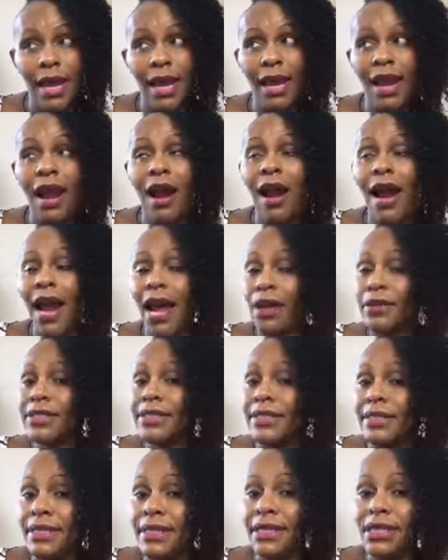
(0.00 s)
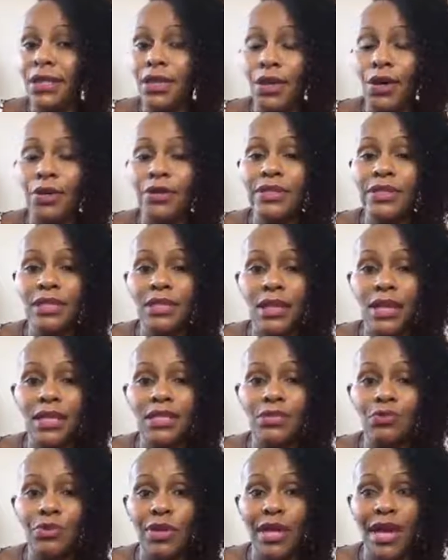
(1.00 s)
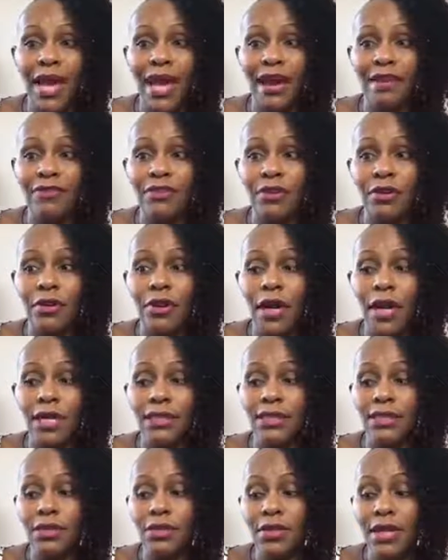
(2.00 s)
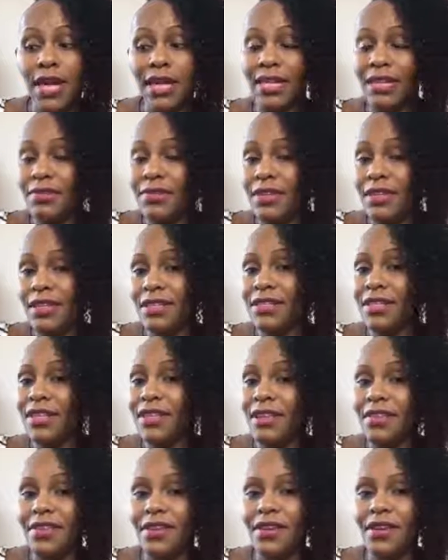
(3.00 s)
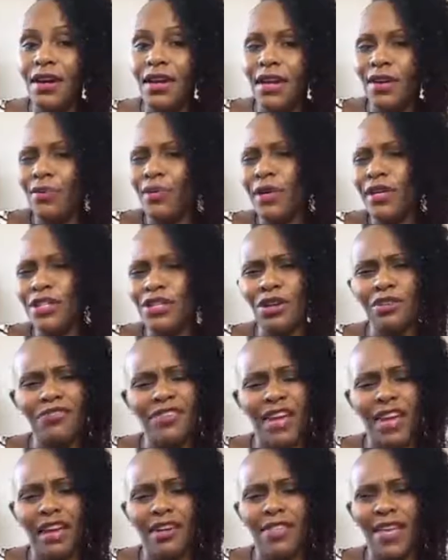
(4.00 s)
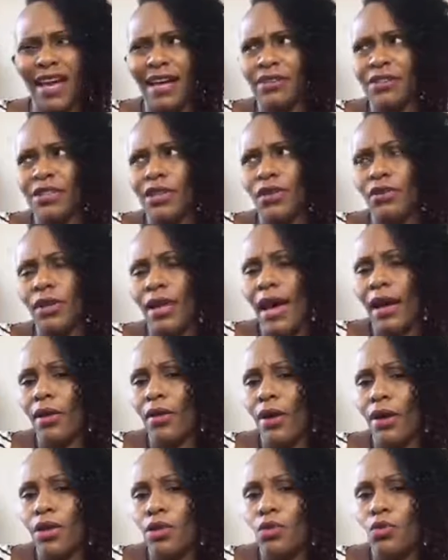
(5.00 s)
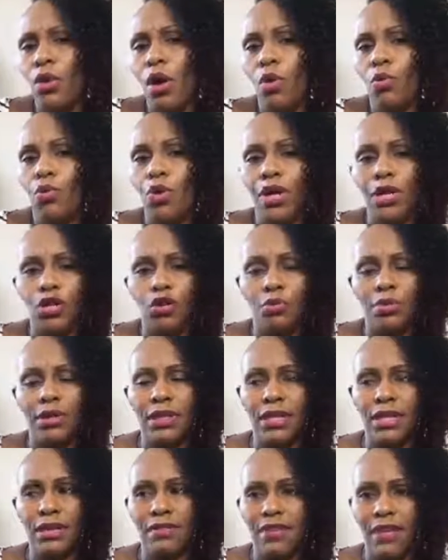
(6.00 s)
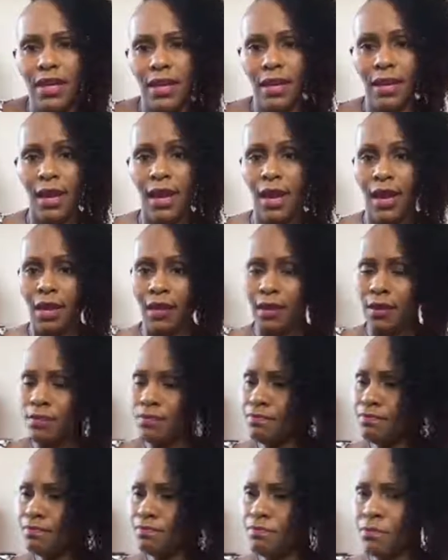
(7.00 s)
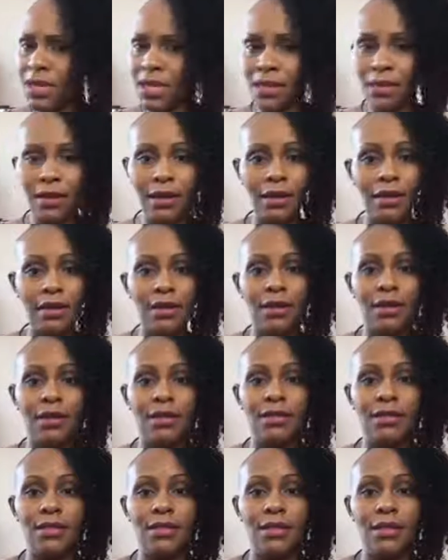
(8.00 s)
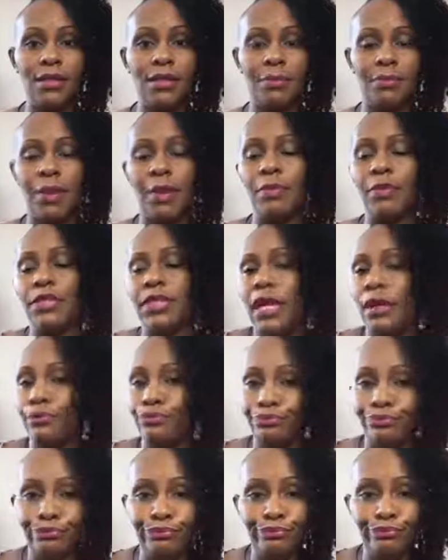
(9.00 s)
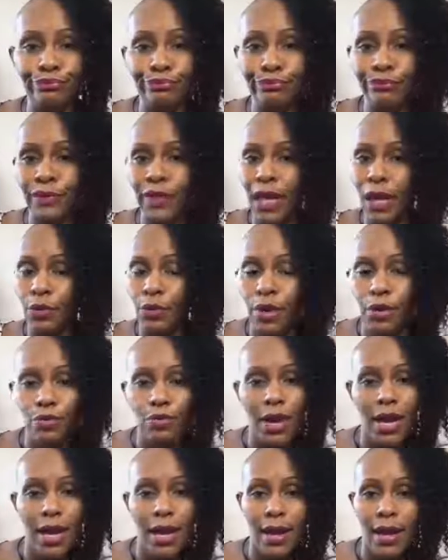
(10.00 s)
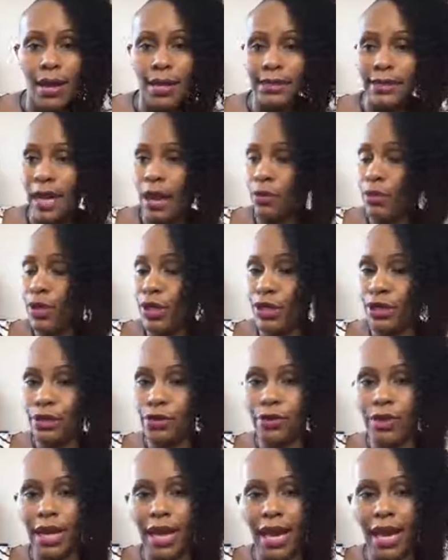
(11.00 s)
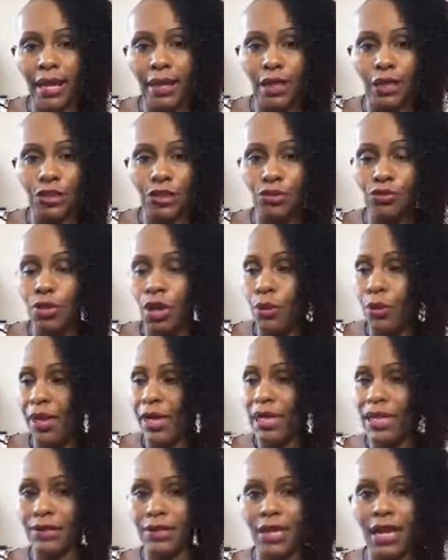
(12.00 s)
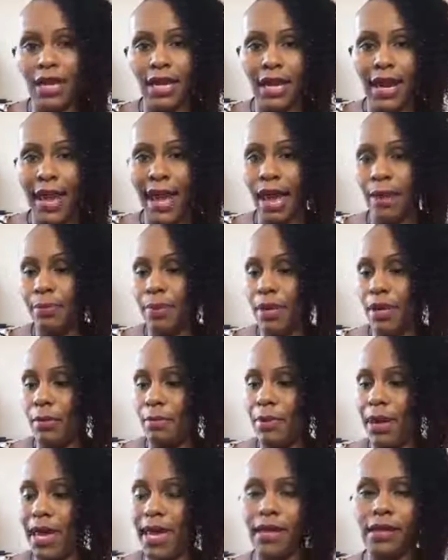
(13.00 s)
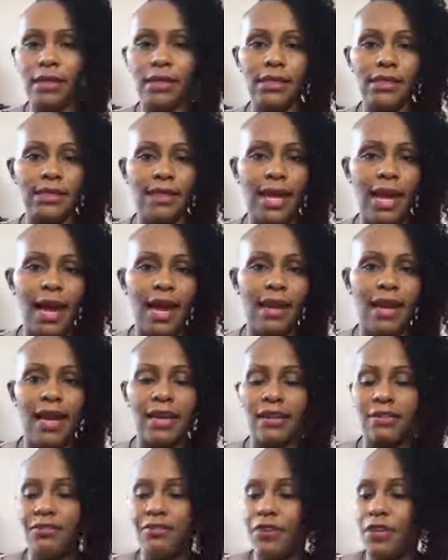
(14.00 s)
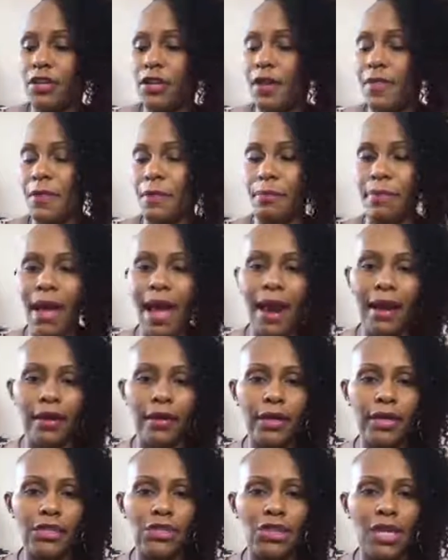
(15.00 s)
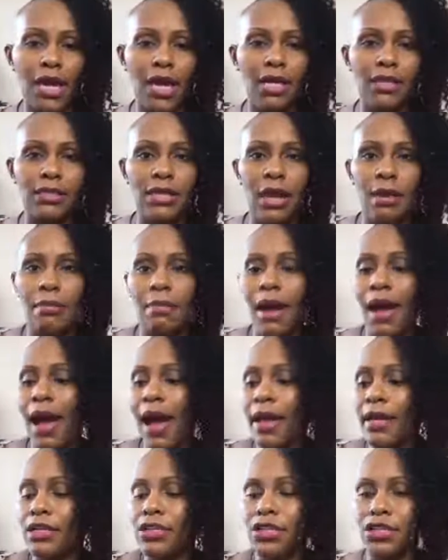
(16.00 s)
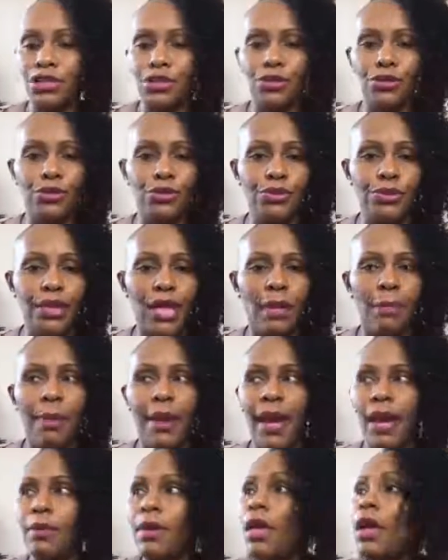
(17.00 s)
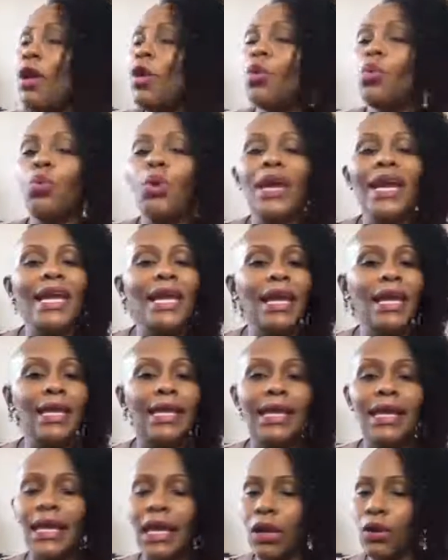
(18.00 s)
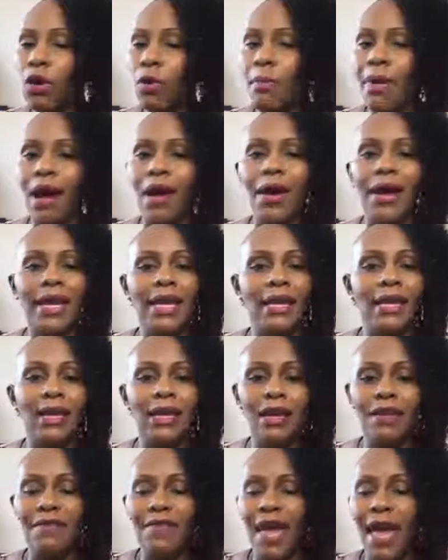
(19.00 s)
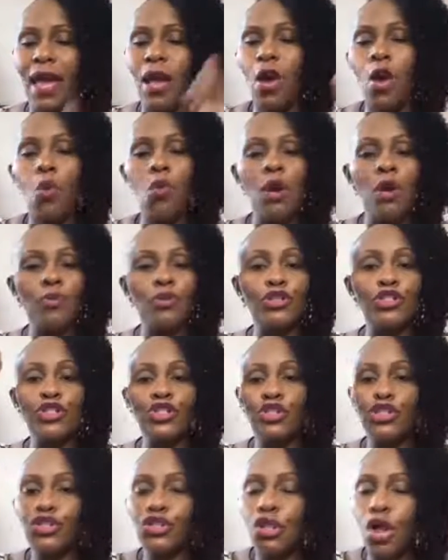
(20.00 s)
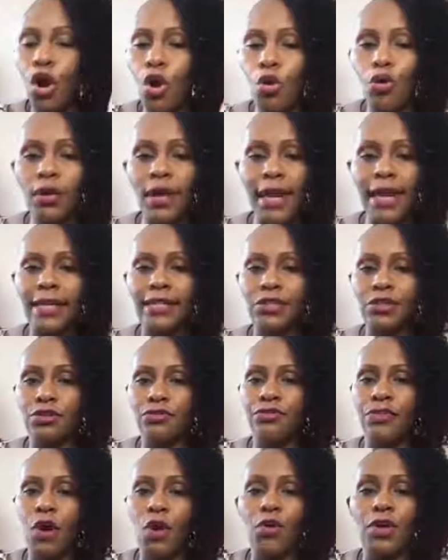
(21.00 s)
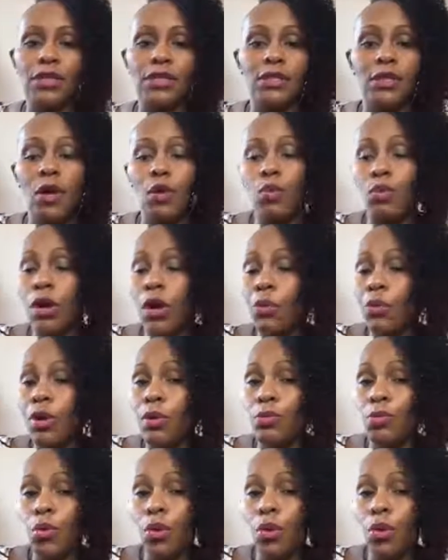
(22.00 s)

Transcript: and our house did close the next week after. And so that even is another nugget. Where's your faith? How sold out are you on what you believe in? Because people say, mm that wasn't wise. I wouldn't do that because you know anything could happen. The bank could decide not to fund. The buyer could change their mind and just lose their pay. We didn't care about any of that. We were so laser focused on what we